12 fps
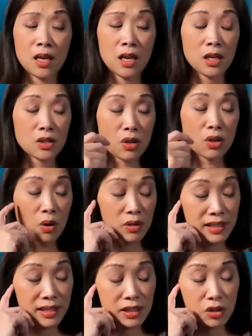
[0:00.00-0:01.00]
so
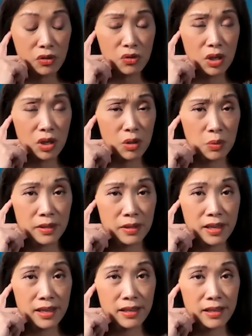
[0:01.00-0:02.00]
six years of struggle with
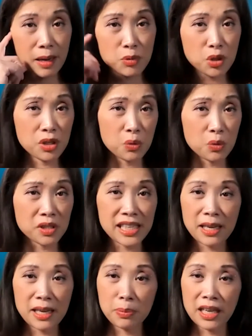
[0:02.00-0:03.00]
it. I'm sure you were
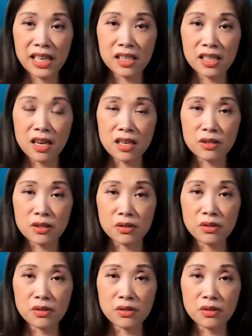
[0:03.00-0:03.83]
seeing plenty of doctors.